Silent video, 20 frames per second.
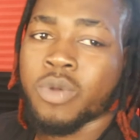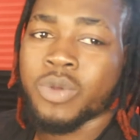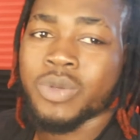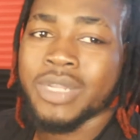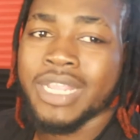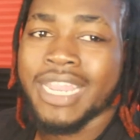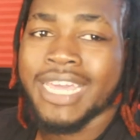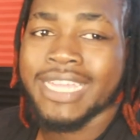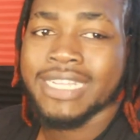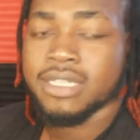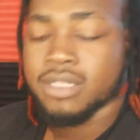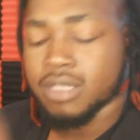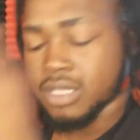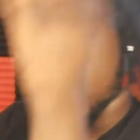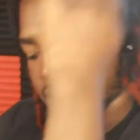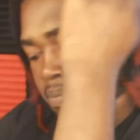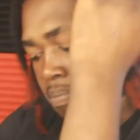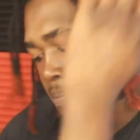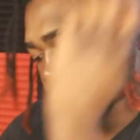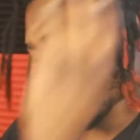road and the and
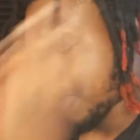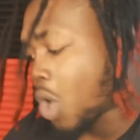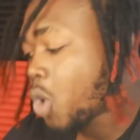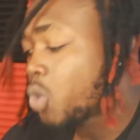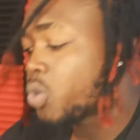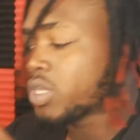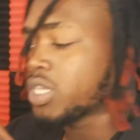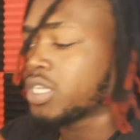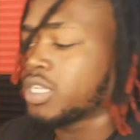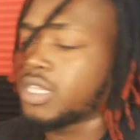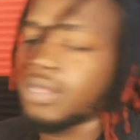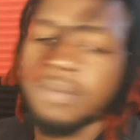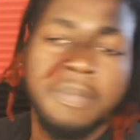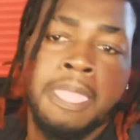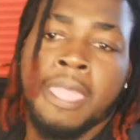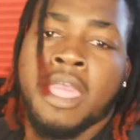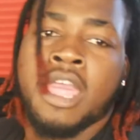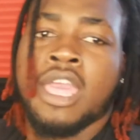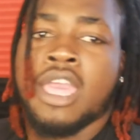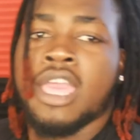smoking it.
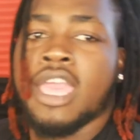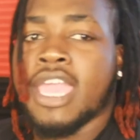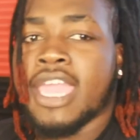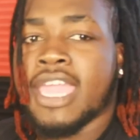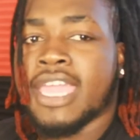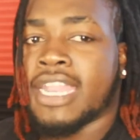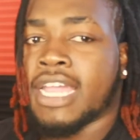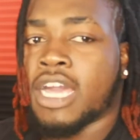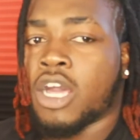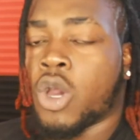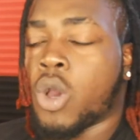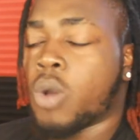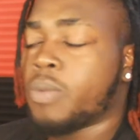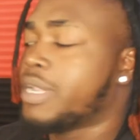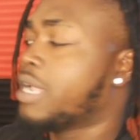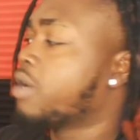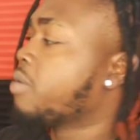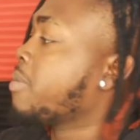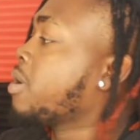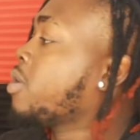And I hope
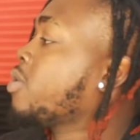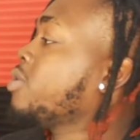that my